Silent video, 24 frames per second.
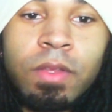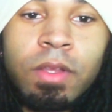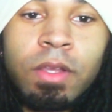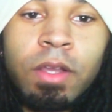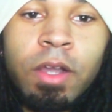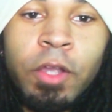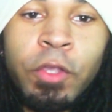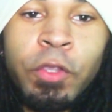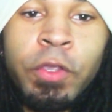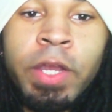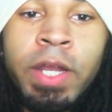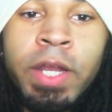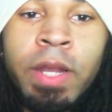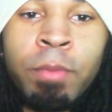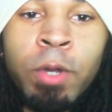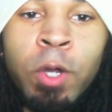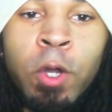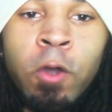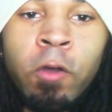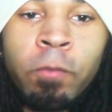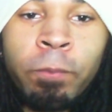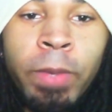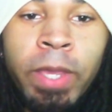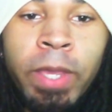Are you gonna
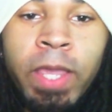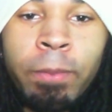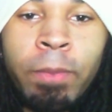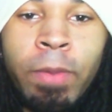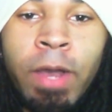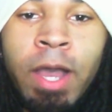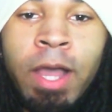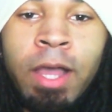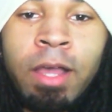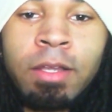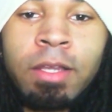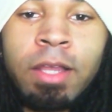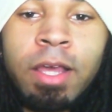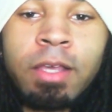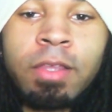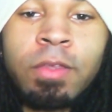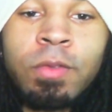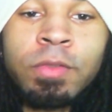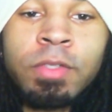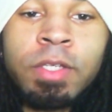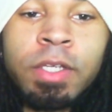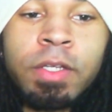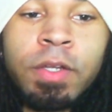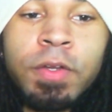move, Pinkie Pie? Like
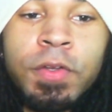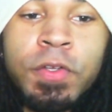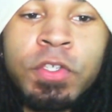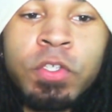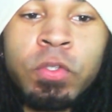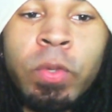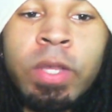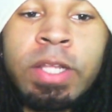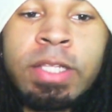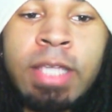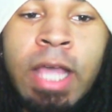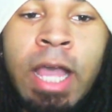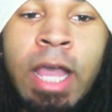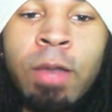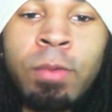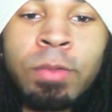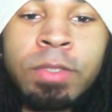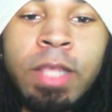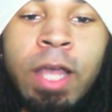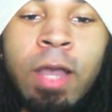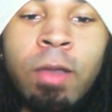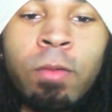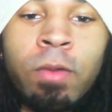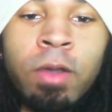you took your sweet time
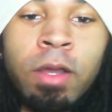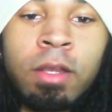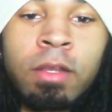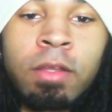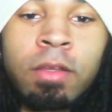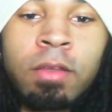with that one.